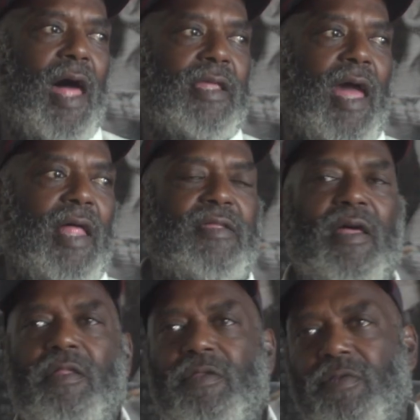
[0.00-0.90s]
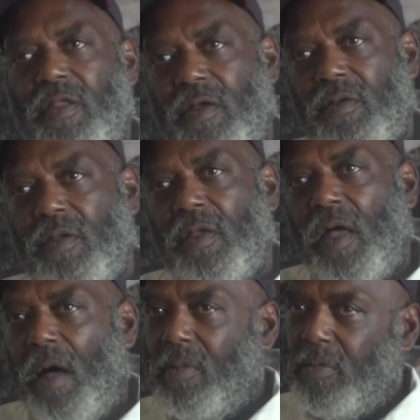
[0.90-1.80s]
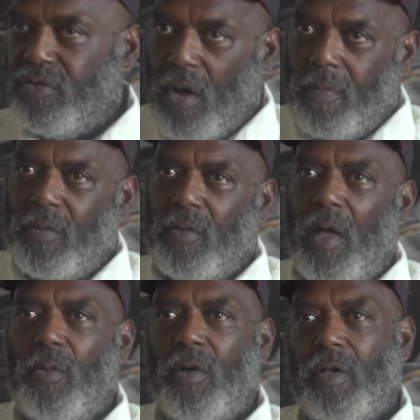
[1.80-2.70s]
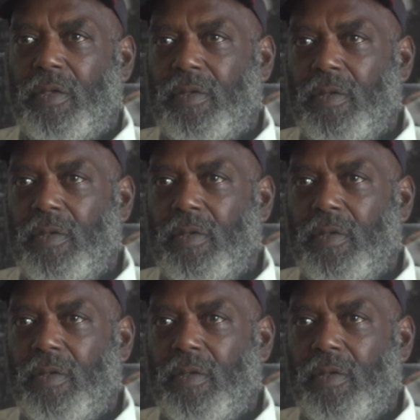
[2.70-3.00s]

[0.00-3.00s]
I ain't got intelligence now. I'm a little sharper than what I was.